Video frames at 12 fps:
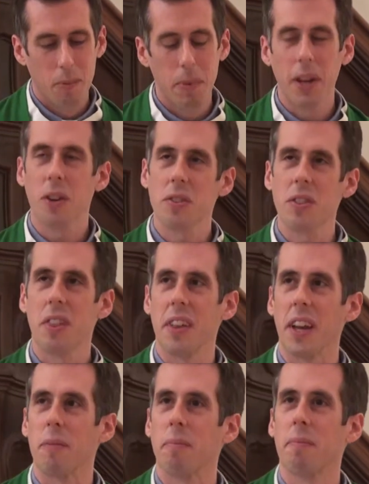But here's the
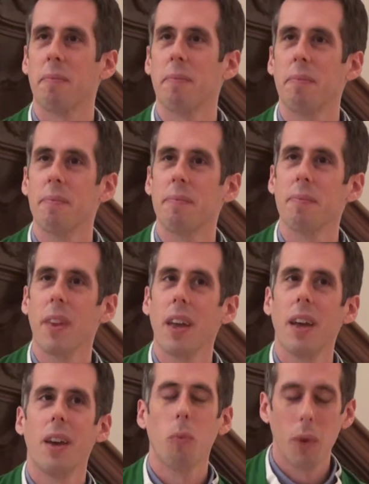thing.
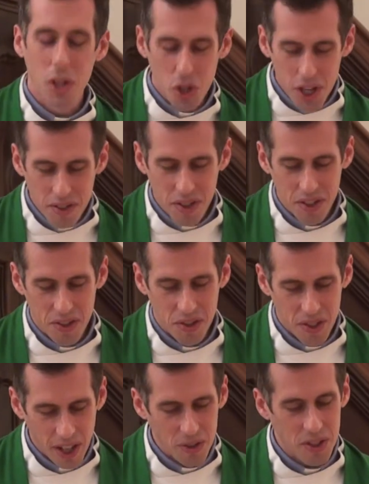When Jesus
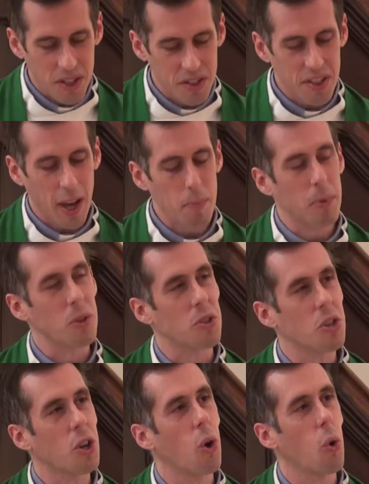tells the disciples
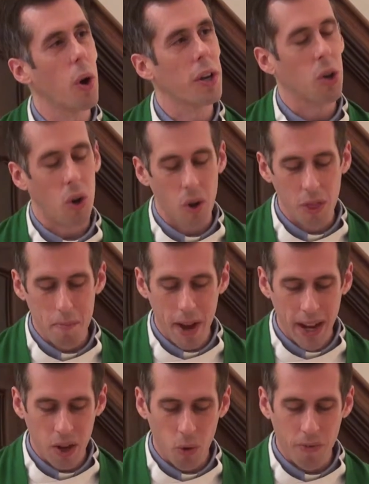to go and call the
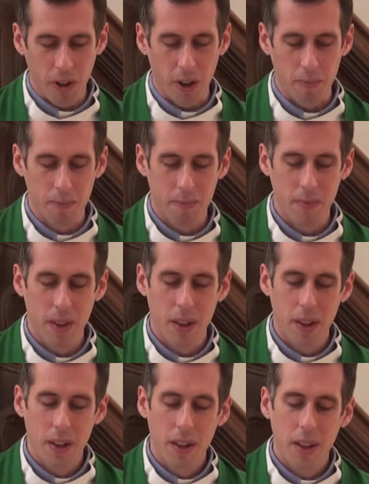man over,
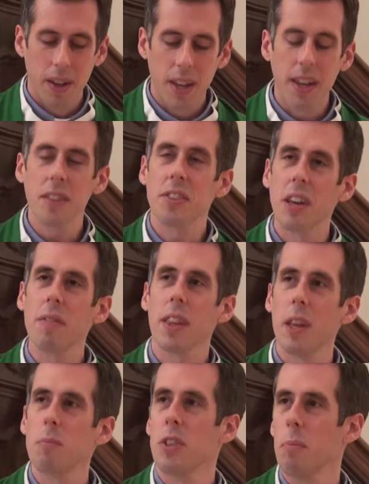he is giving
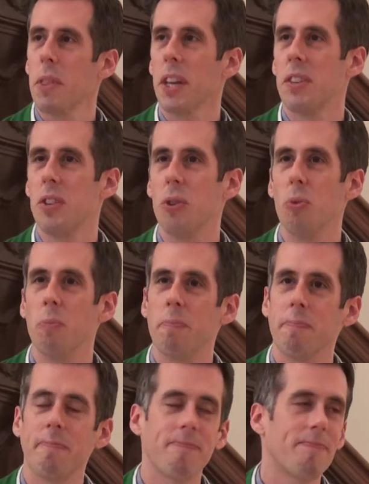them something to do.
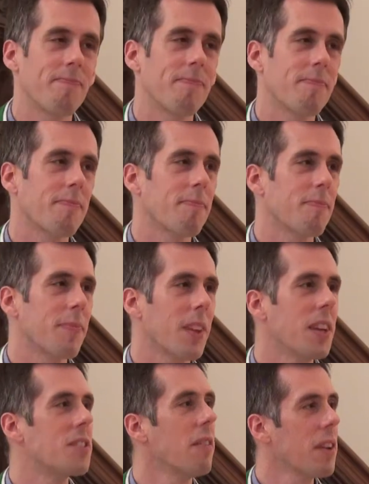
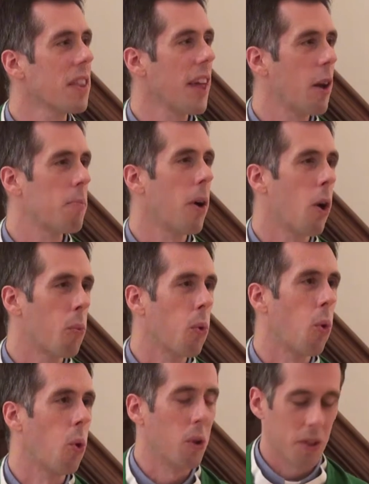He's giving them a
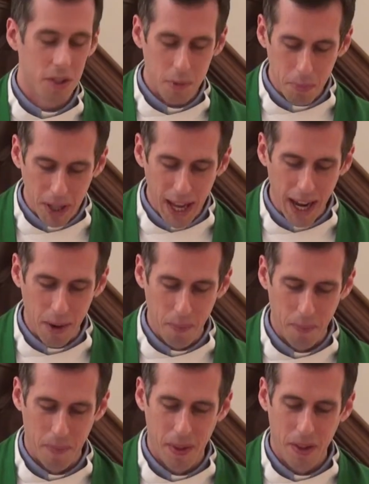role to play.
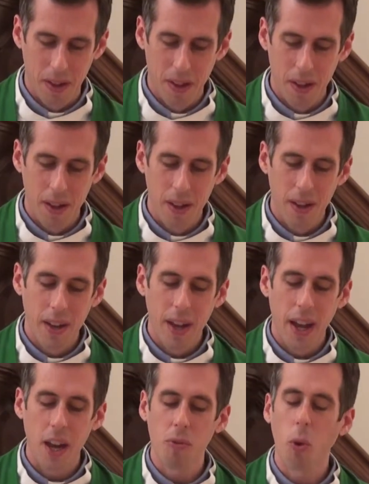
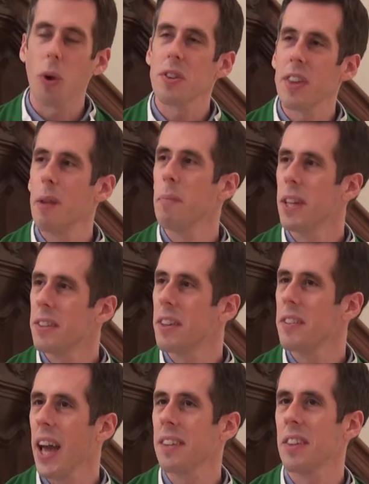And of course, that means
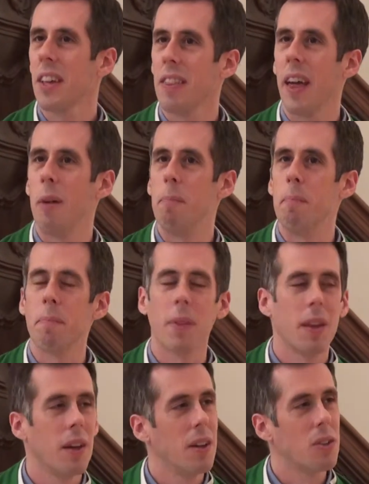he's asking them
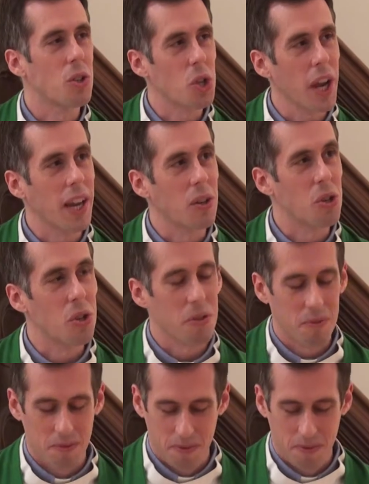to change.